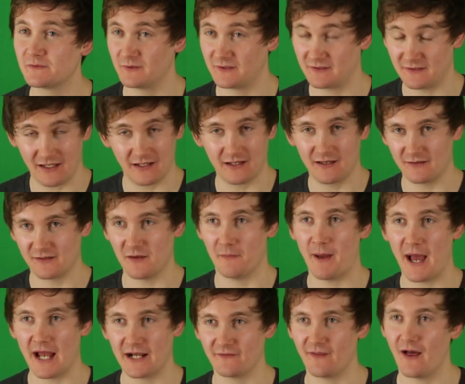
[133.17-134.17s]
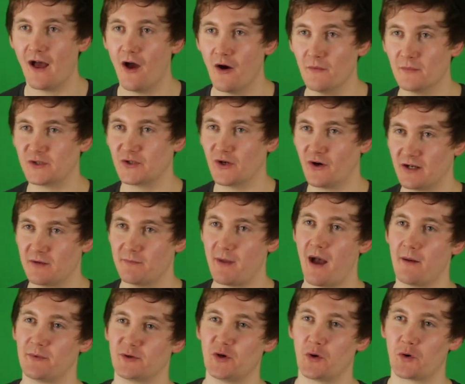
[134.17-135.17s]
which it's a band that Homer joined, a
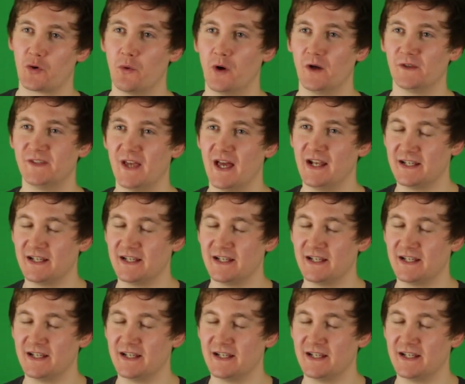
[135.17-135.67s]
barbershop quartet,